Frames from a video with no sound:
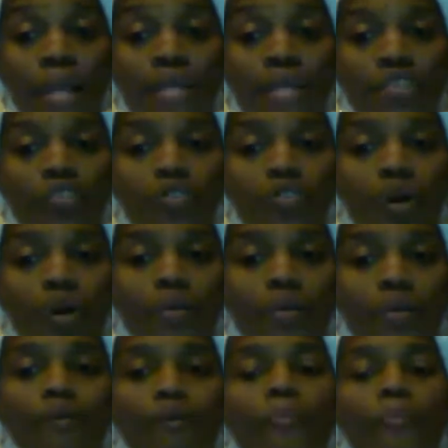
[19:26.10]
a
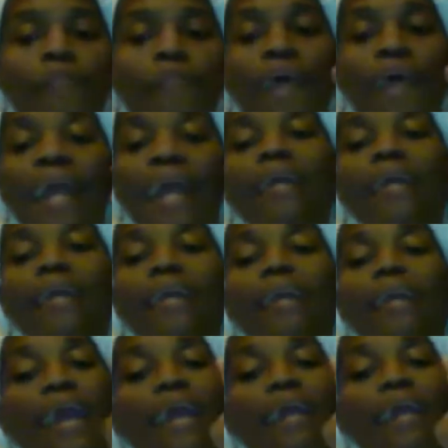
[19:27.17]
disorder. They
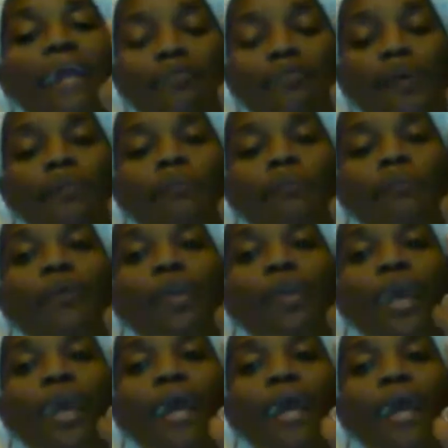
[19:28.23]
can, yes, people
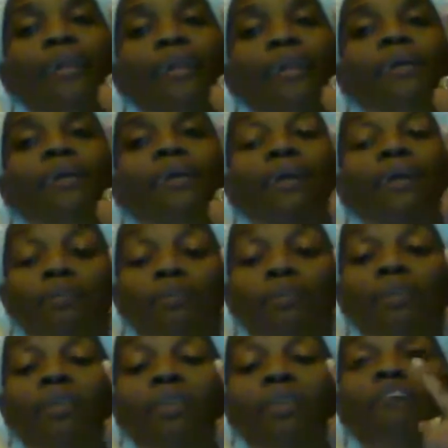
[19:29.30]
can
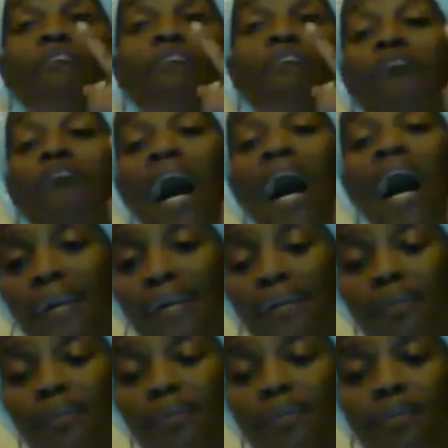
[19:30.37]

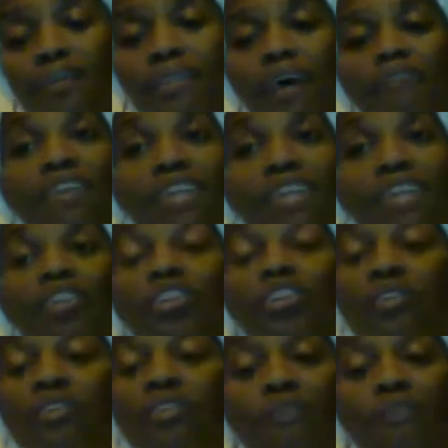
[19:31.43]
defy the
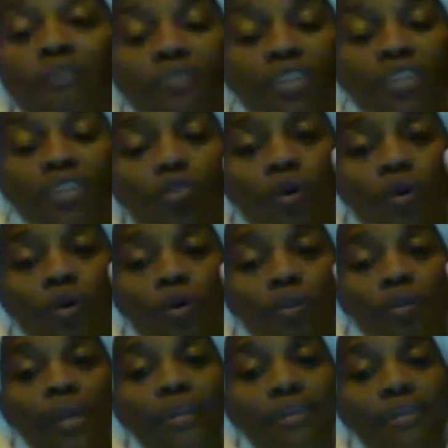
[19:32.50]
definitions of disorder
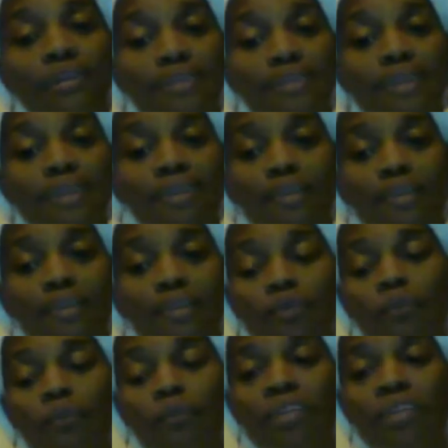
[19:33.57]
and disease and
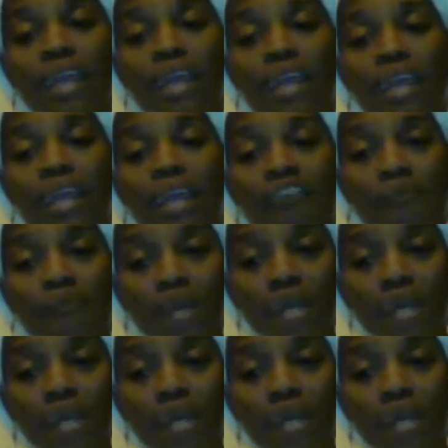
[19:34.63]
for which they have